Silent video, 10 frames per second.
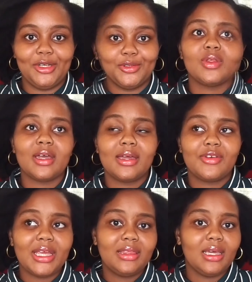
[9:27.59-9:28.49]
So the
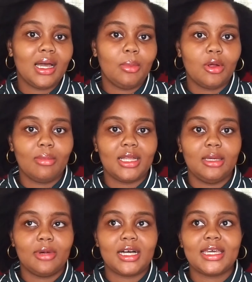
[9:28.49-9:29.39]
great thing about
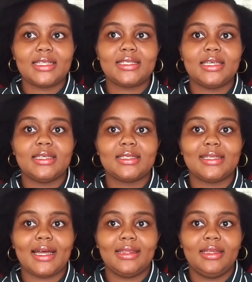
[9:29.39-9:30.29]
money markets is
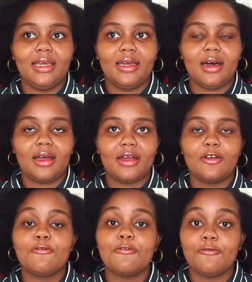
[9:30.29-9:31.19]
that they
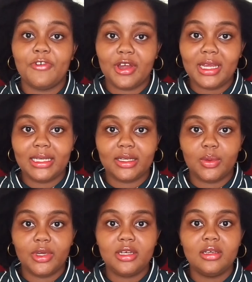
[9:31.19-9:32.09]
are very
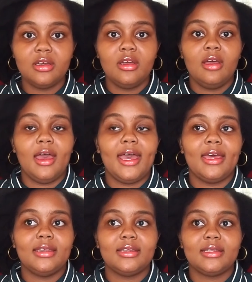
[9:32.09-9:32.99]
liquid
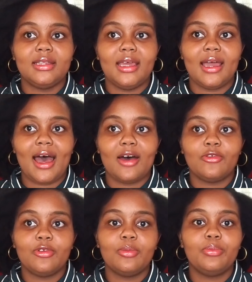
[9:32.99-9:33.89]
and they have
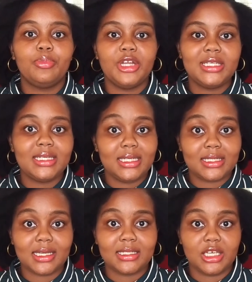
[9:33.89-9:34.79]
pretty
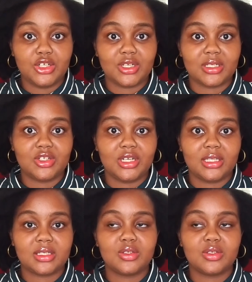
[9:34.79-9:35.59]
decent interest rates.